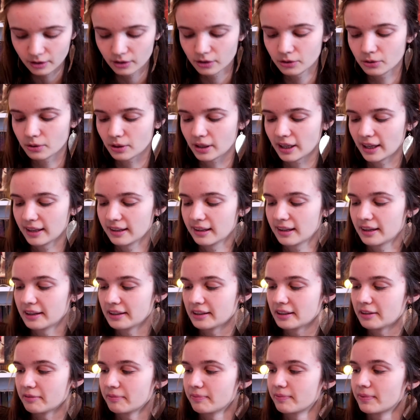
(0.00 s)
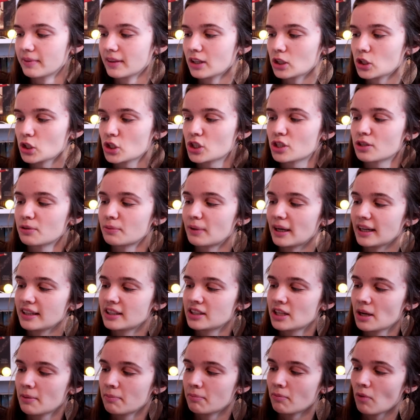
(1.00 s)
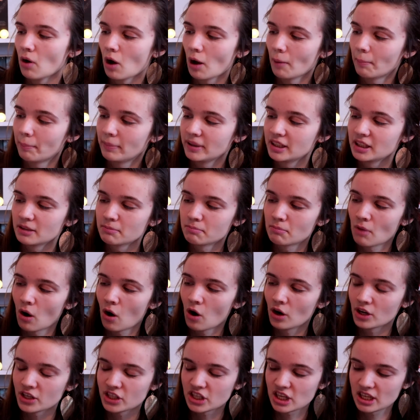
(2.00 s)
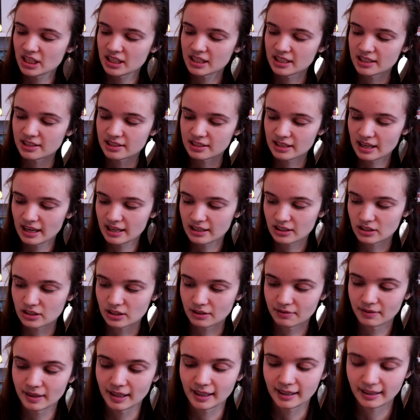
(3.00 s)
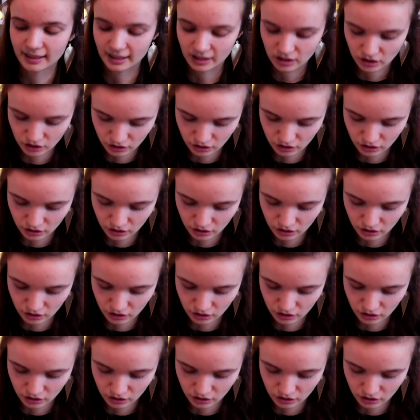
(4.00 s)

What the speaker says: you can just write them up in the margins and stuff like that,